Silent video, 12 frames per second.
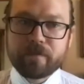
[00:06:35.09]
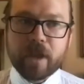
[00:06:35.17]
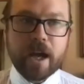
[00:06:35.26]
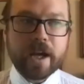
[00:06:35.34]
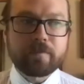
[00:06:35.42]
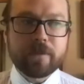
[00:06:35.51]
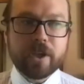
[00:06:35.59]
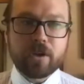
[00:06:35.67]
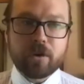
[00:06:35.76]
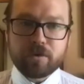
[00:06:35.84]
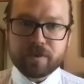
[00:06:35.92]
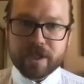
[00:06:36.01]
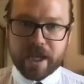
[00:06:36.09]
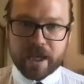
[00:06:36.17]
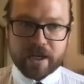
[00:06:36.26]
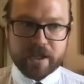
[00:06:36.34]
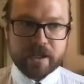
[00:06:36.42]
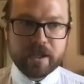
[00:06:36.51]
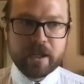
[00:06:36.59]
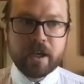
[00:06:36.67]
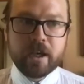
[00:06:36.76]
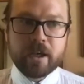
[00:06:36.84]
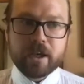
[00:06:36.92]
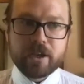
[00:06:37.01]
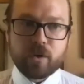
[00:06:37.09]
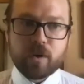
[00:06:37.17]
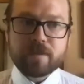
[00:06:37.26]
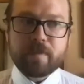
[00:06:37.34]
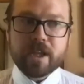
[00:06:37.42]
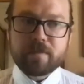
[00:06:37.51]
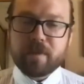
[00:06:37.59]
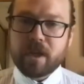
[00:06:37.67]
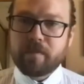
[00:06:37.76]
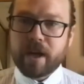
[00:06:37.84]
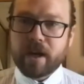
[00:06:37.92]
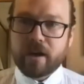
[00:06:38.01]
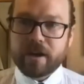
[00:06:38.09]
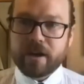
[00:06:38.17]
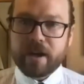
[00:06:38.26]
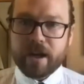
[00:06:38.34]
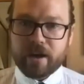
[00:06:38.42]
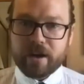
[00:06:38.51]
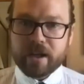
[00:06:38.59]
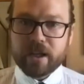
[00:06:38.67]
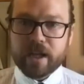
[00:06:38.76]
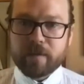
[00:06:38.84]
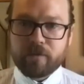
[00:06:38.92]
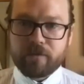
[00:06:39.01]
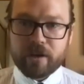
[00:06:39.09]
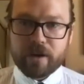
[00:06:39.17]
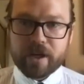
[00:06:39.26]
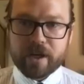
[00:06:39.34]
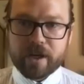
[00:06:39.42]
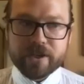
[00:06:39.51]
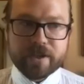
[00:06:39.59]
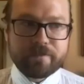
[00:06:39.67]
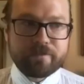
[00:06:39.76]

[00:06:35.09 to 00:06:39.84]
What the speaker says: I am the only candidate endorsed by the Pima Area Labor Federation.